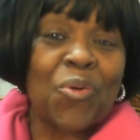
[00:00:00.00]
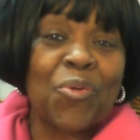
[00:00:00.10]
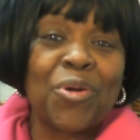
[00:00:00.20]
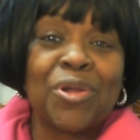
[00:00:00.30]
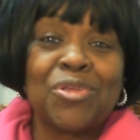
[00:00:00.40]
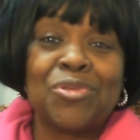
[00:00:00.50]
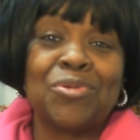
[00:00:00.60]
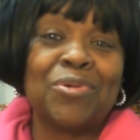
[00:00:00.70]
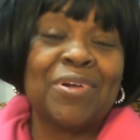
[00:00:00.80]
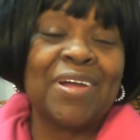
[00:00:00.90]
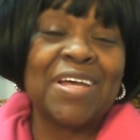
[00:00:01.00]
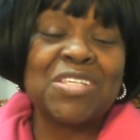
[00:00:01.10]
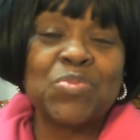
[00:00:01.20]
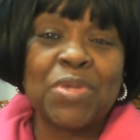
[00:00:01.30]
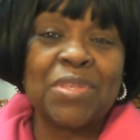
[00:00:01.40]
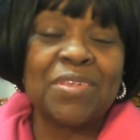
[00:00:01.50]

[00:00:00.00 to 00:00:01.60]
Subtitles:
or you're a street